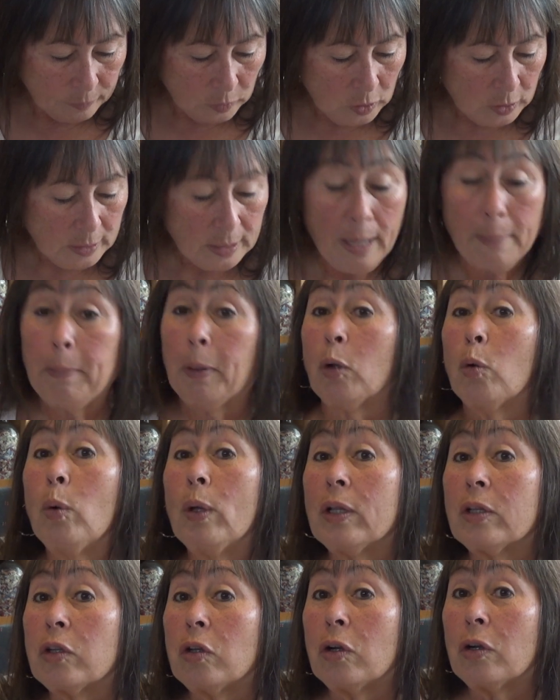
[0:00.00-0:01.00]
because I'm a
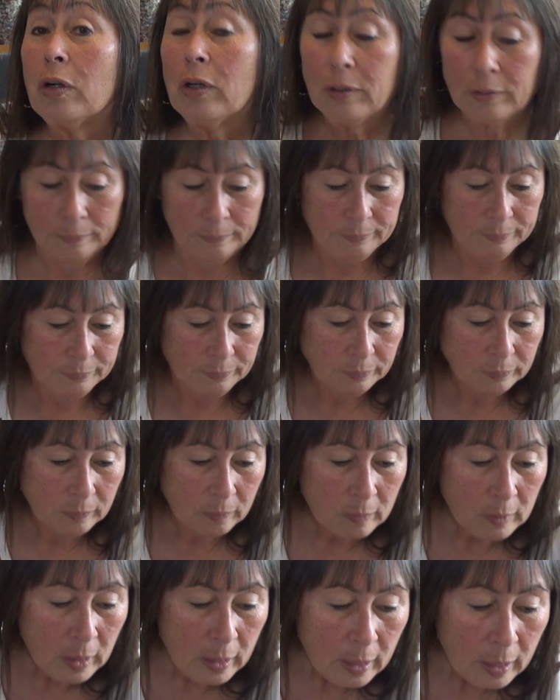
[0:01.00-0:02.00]
quilter,
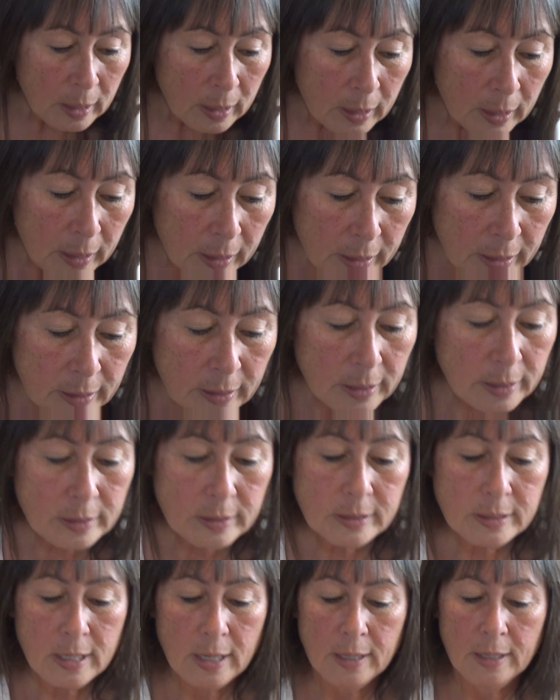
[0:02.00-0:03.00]

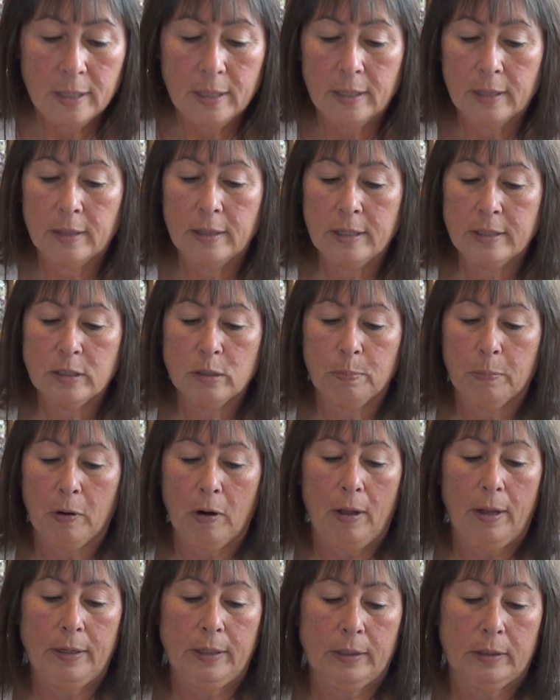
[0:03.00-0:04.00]
is this
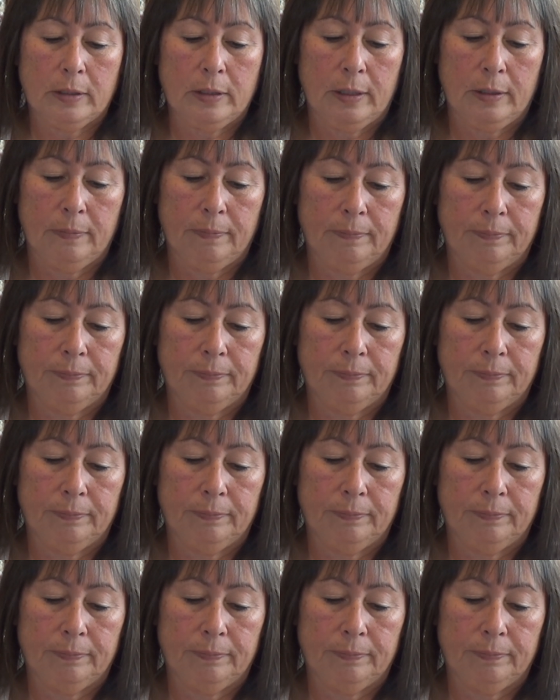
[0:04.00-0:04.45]
product,